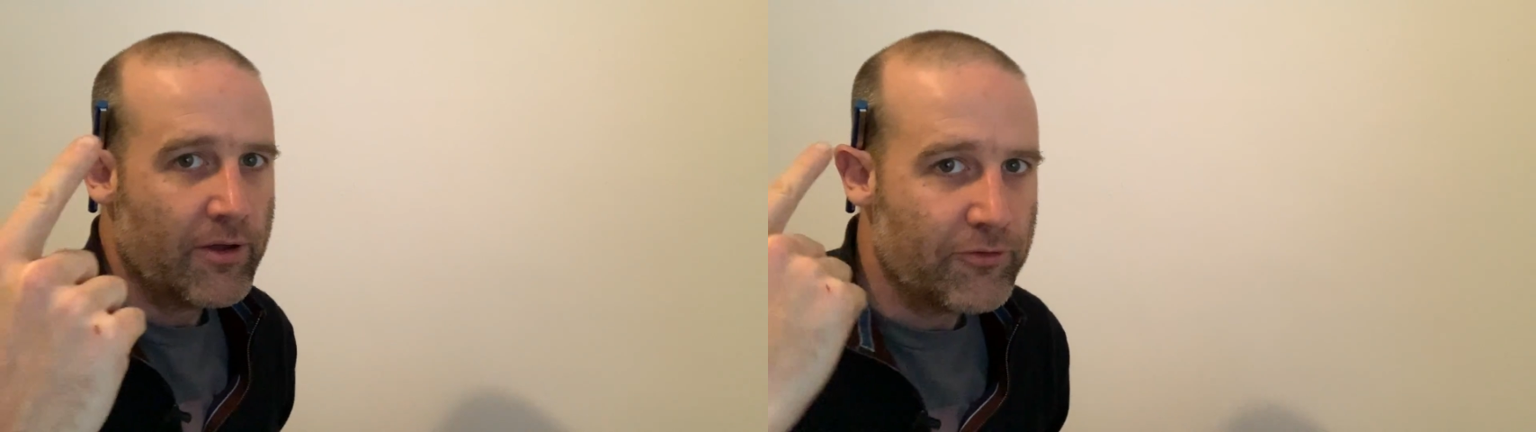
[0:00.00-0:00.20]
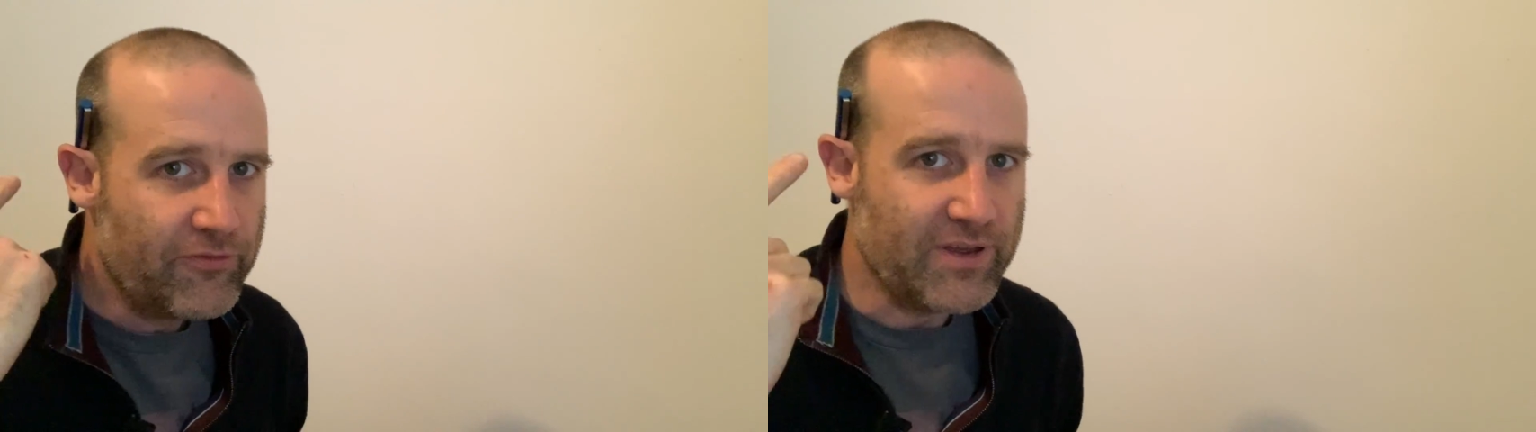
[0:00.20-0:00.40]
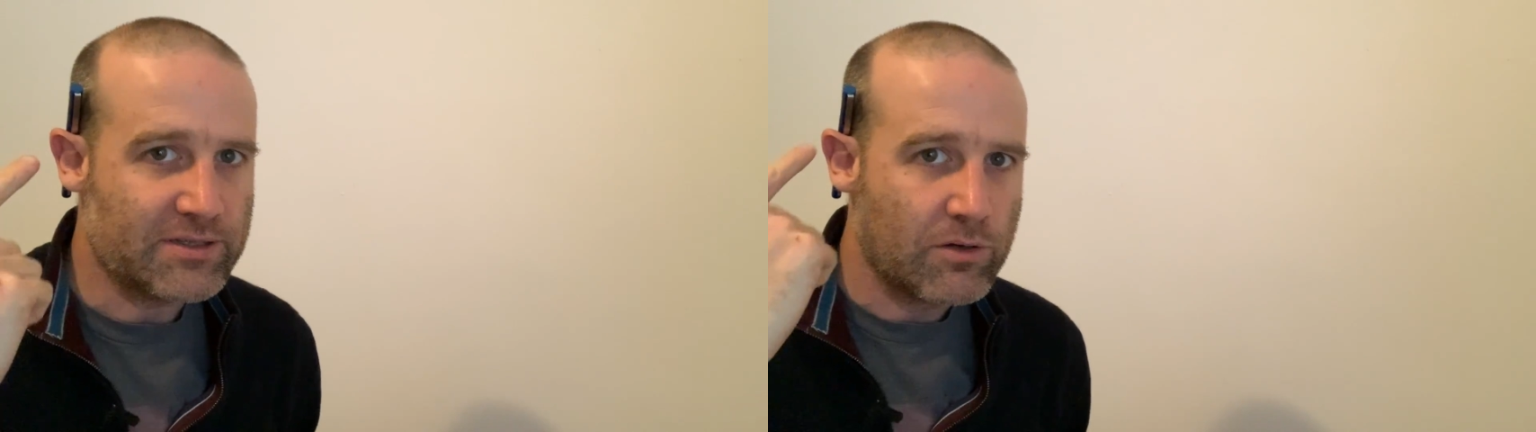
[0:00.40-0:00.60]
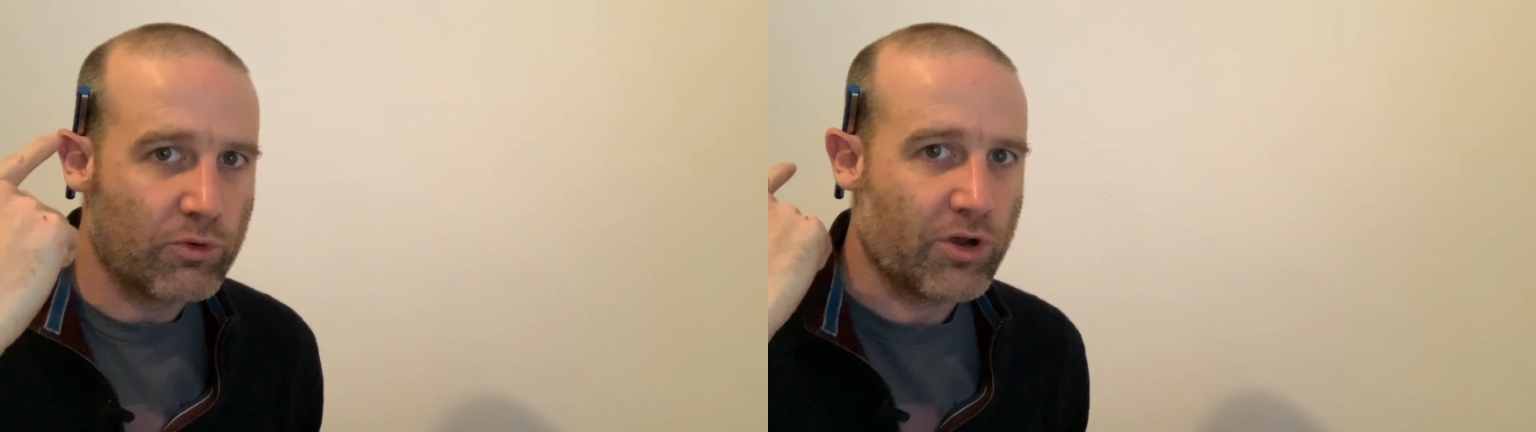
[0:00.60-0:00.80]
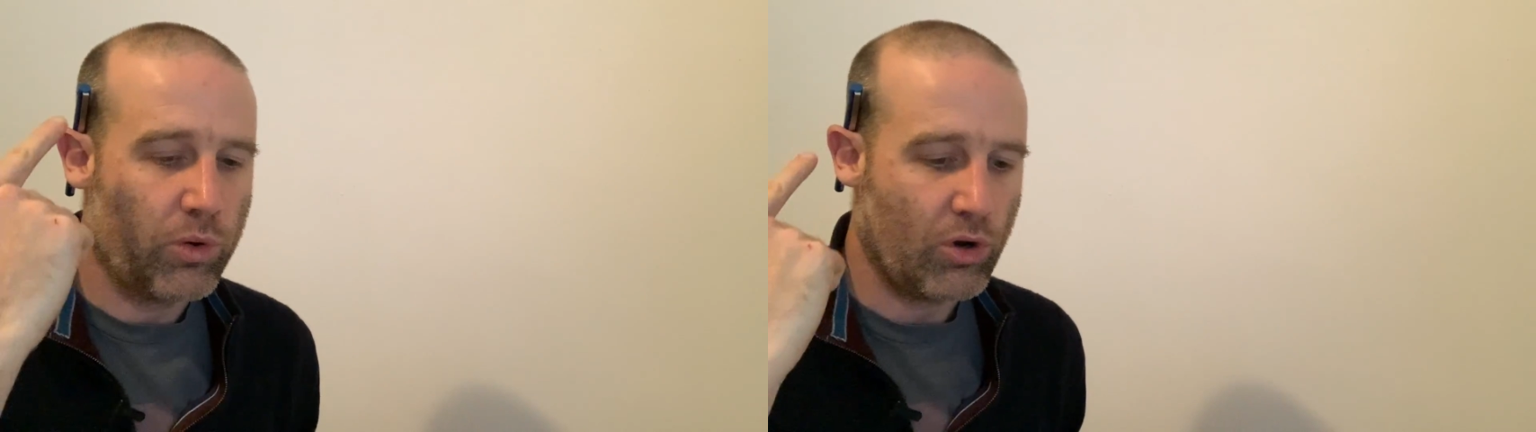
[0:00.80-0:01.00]
fit
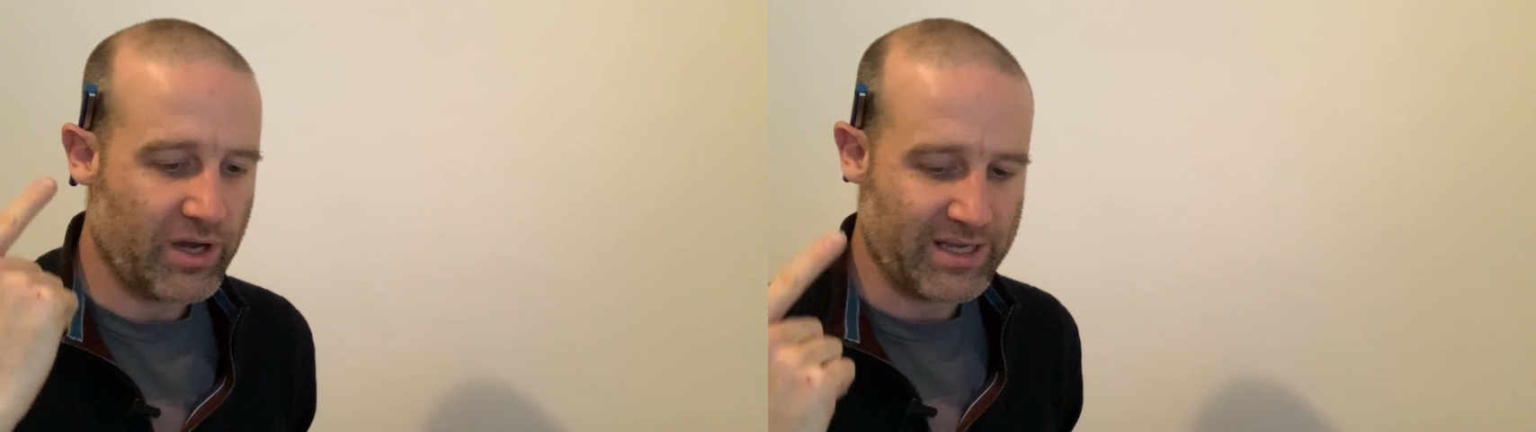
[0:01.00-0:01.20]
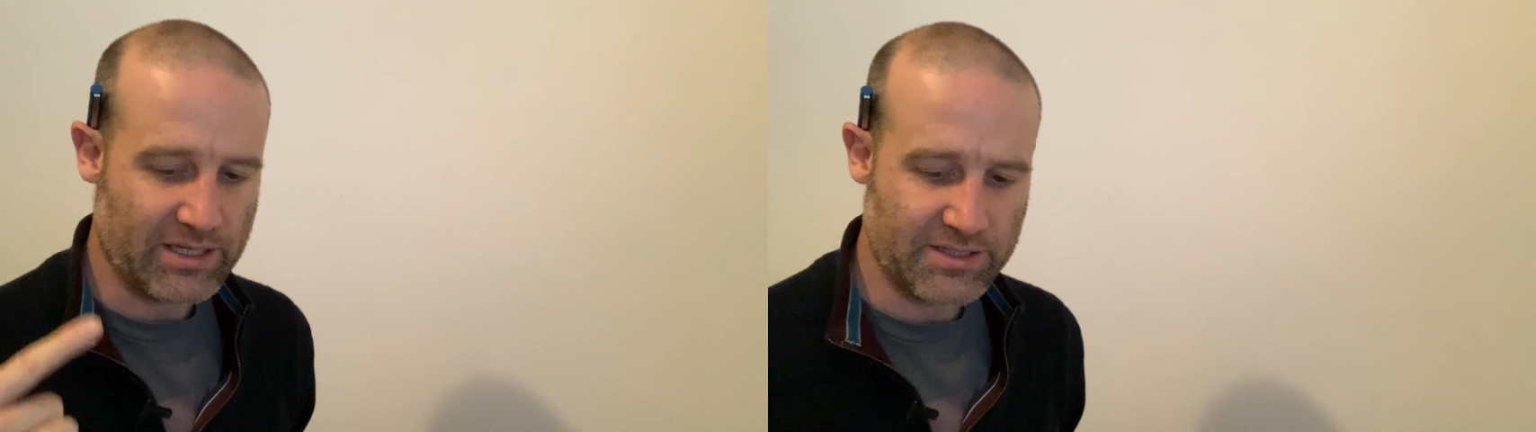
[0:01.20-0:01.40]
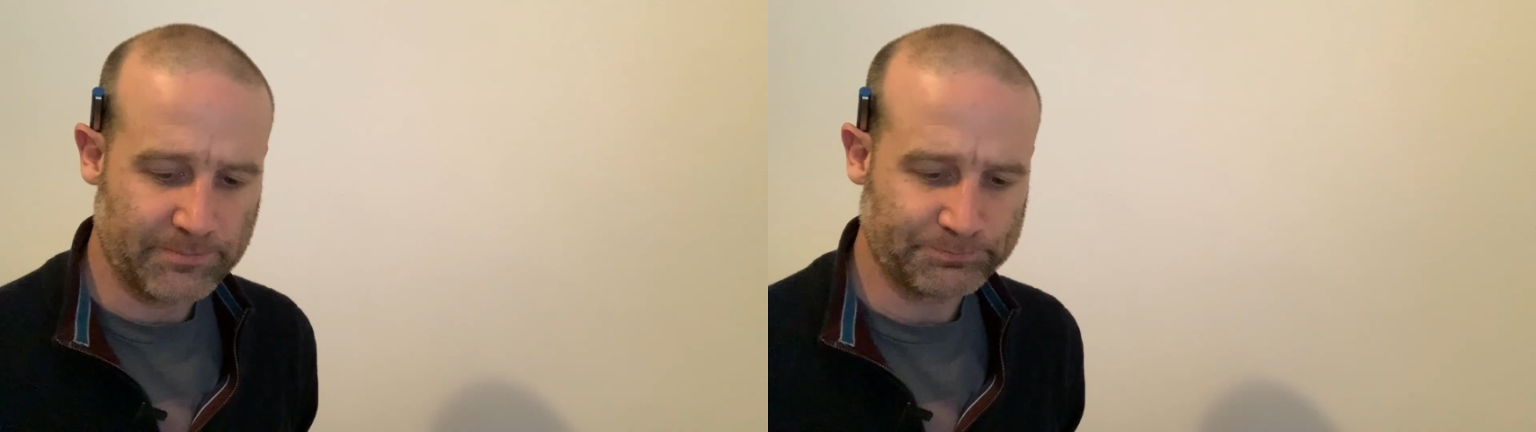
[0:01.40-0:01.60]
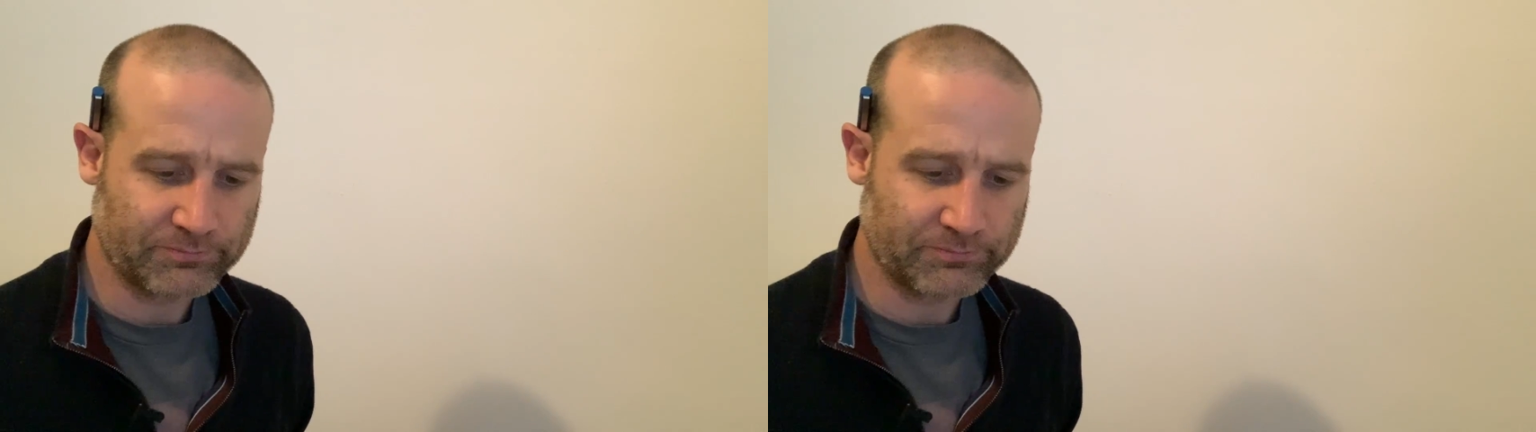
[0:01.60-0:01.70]
required